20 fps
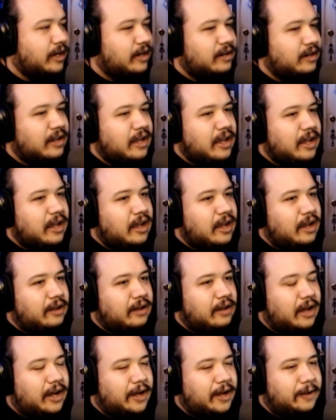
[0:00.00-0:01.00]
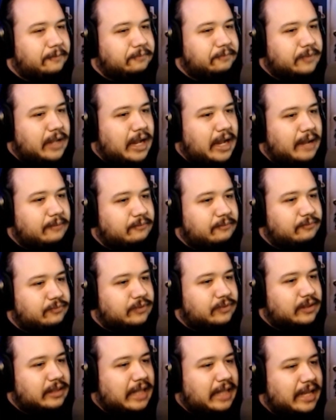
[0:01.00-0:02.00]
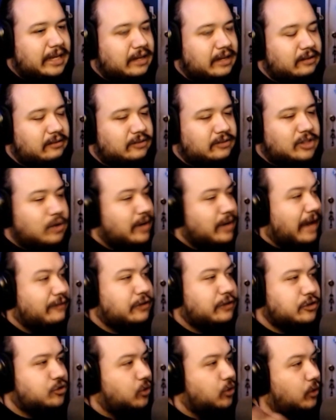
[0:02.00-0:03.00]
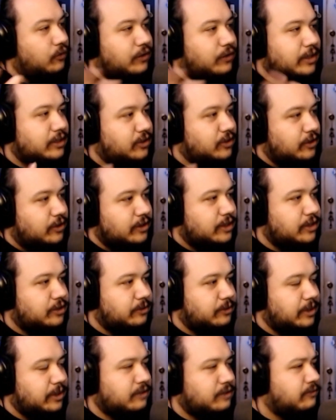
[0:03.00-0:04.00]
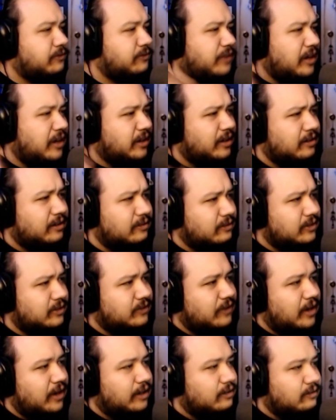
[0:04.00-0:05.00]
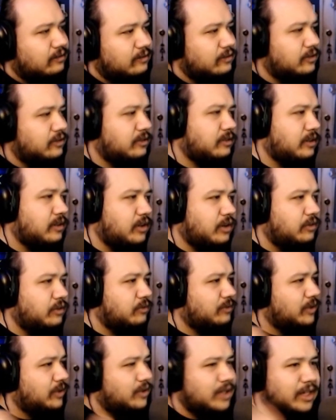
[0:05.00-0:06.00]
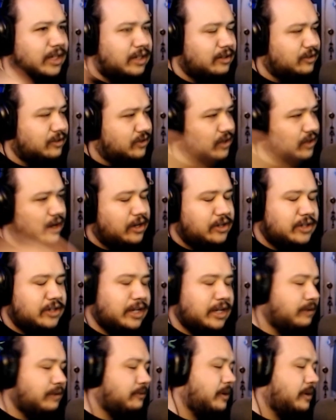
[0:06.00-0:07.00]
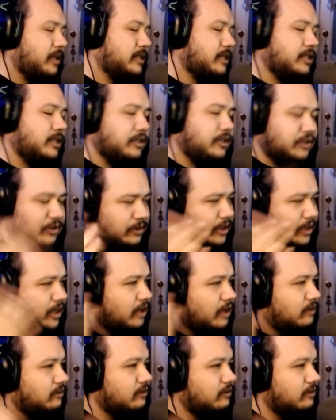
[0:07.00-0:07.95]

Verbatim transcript: and um, I'm like, don't have control over this certain situation. Fuck it, it's fine. You you did it. You start. You did it once. You'll do it again.